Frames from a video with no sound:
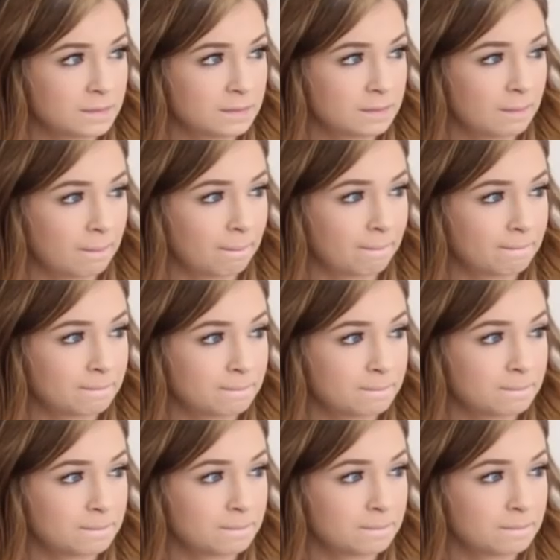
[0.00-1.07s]

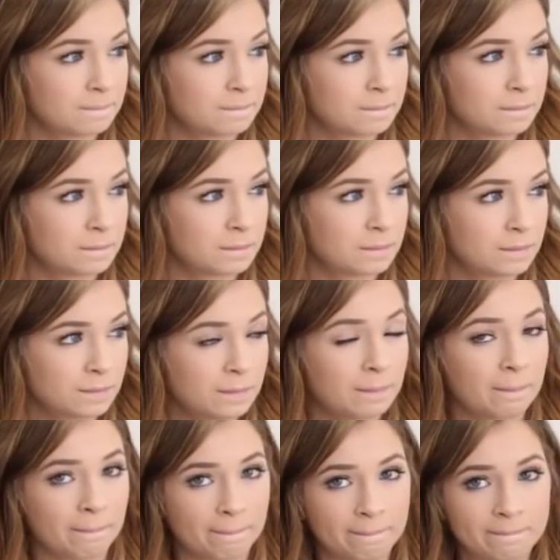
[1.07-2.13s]

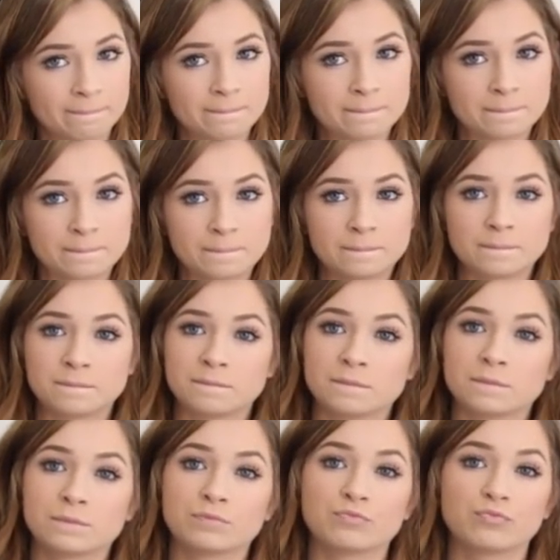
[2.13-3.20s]

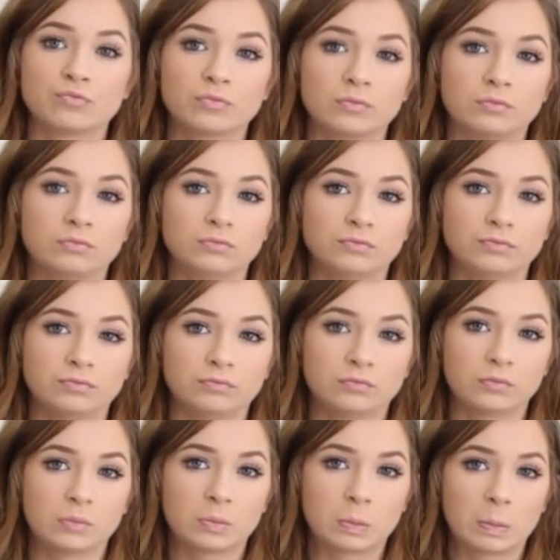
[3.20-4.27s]

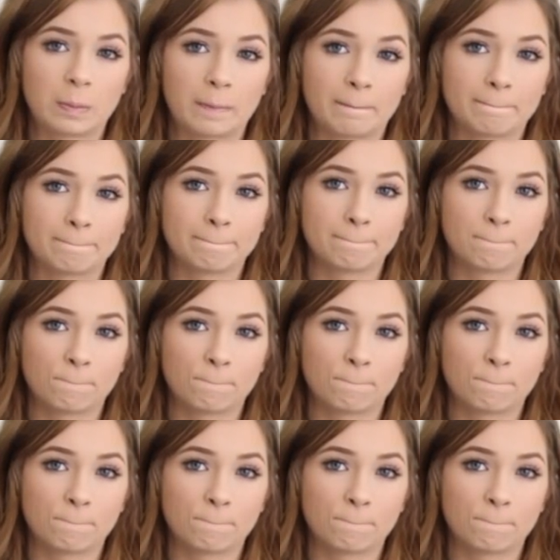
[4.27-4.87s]
The person shown says nothing.